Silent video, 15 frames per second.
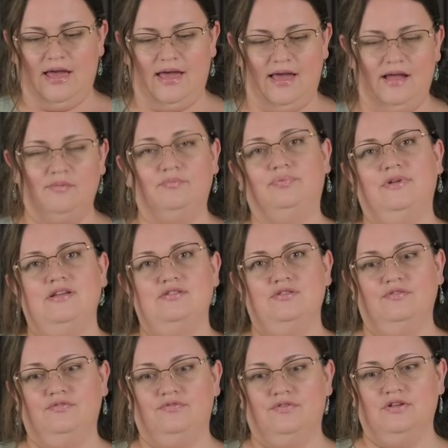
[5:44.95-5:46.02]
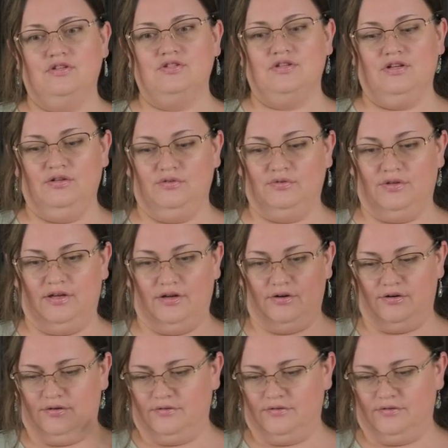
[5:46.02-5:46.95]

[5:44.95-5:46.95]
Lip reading: And place your fish into here.